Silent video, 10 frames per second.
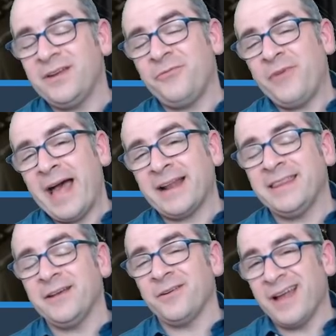in fact
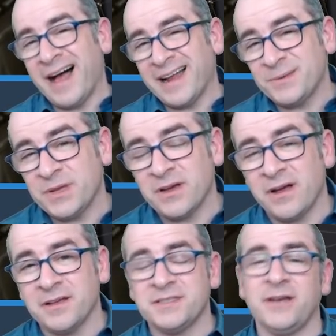they're not,
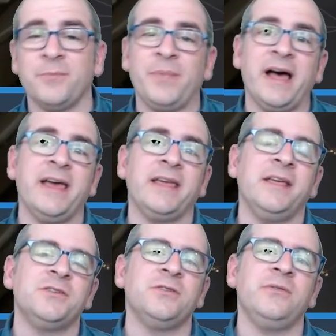because they're buying
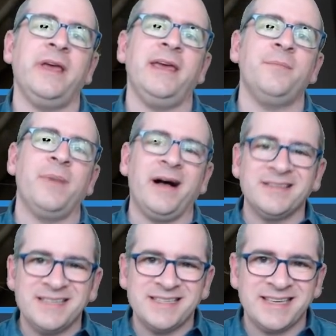into a
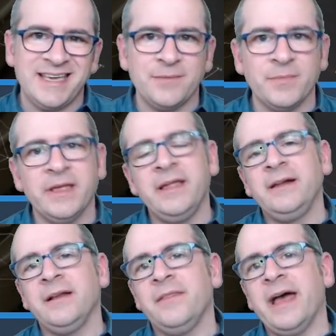Ponzi scheme
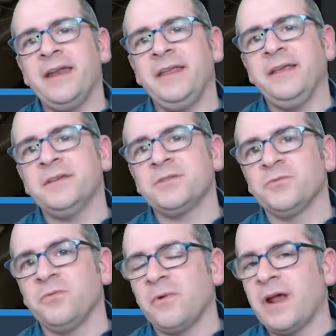that is
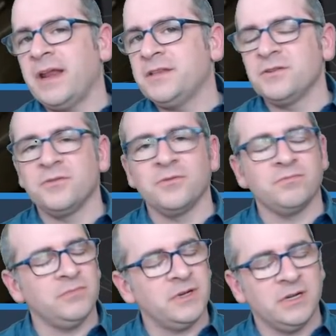ready to
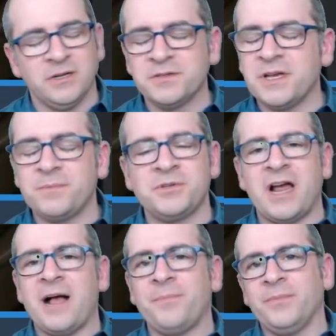close up
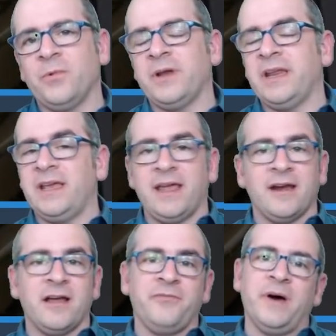shop. When they get
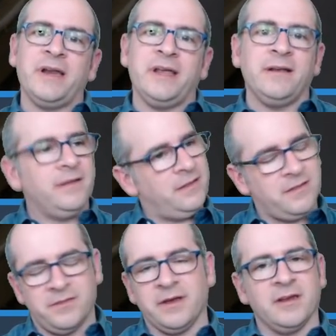enough money,
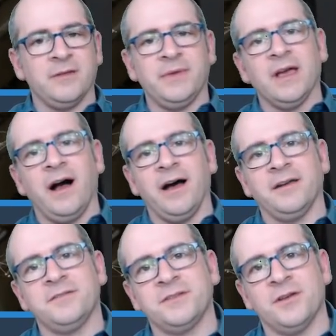they're going to be gone.
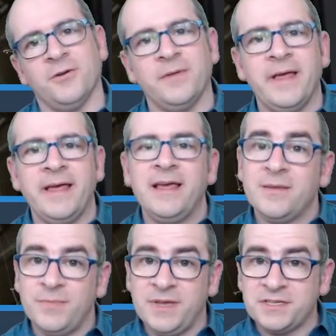So
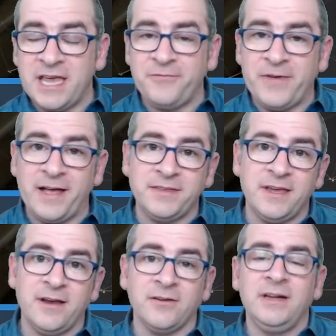be safe out
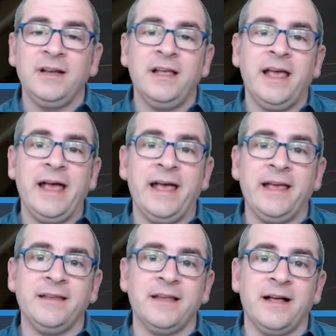there,
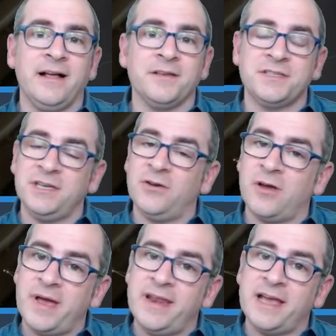and I'll see you on
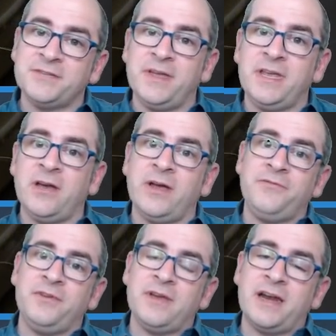my next video. And if
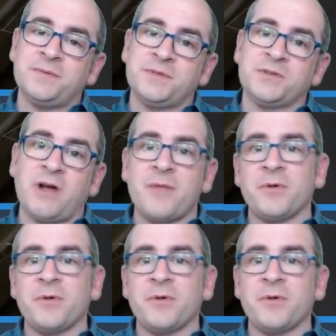you're not a subscriber,